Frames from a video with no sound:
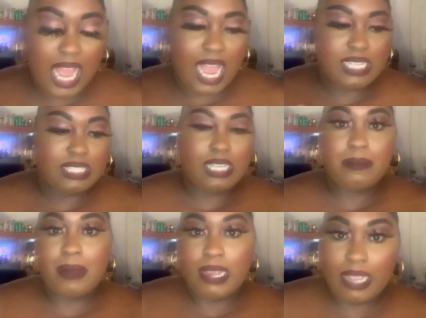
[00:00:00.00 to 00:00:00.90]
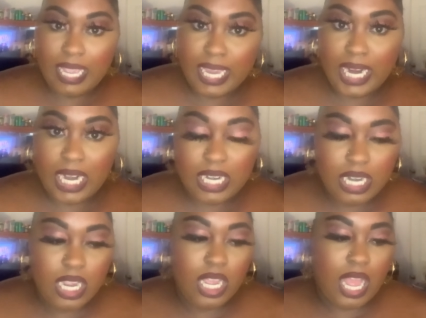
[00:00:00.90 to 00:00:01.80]
I see my hair
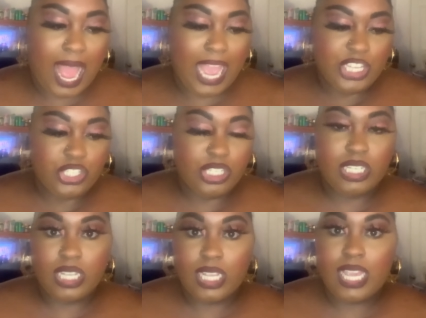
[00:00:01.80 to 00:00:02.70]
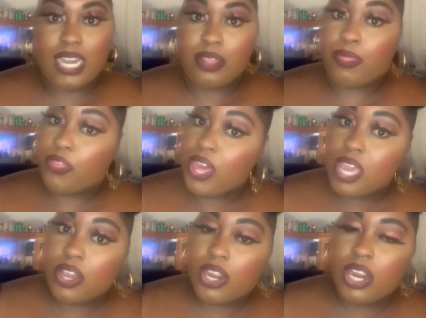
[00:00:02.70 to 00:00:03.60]
actually getting
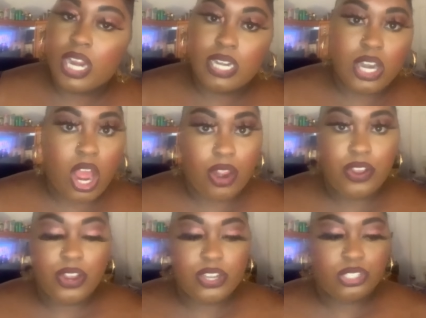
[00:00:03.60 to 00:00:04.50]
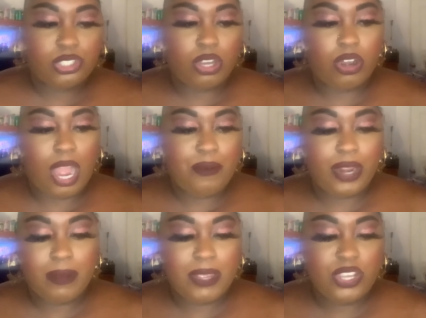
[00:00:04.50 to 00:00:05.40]
thicker and longer. So I
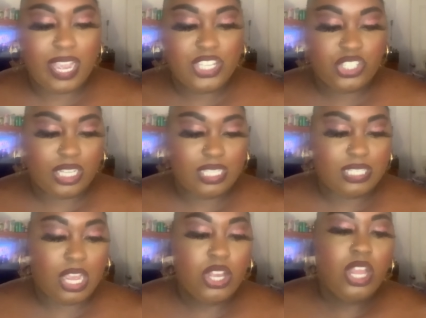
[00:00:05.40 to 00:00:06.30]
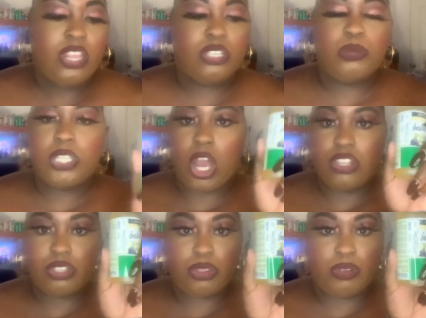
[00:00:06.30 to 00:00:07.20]
recommend you guys check this out. This was
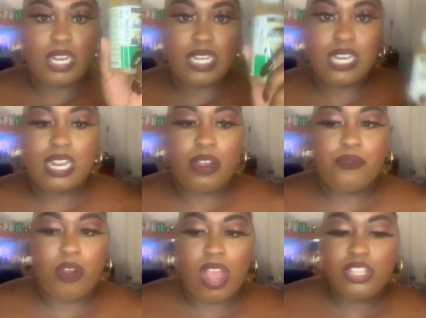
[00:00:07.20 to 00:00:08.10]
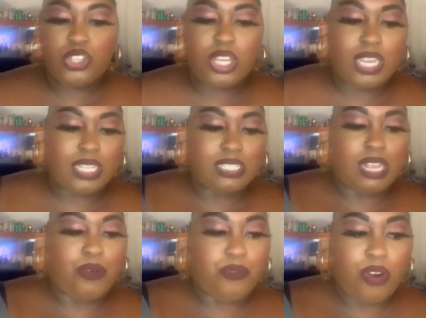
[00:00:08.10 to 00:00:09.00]
also $3.99 at Ross. You can get this
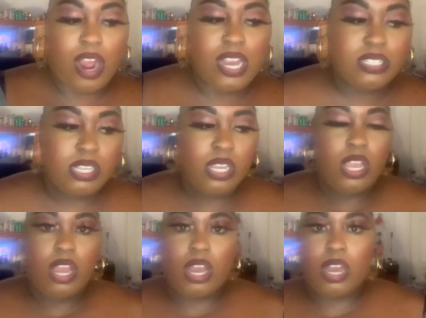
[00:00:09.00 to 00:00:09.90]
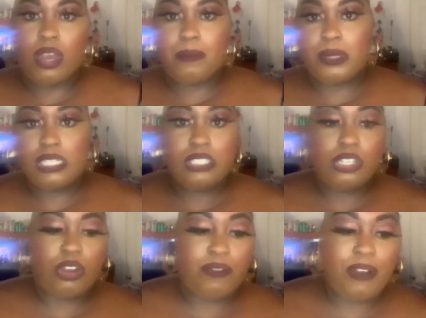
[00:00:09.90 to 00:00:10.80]
at Ross. Um, Burlington
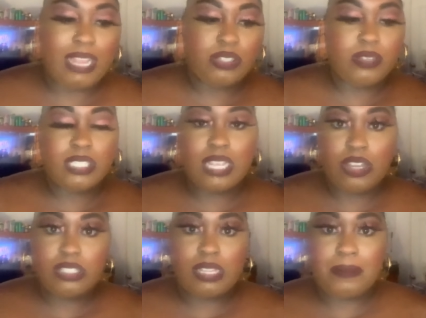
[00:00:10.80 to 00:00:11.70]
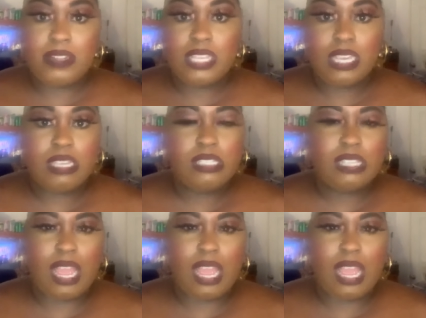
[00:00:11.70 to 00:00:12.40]
Coat Factory sells some of these.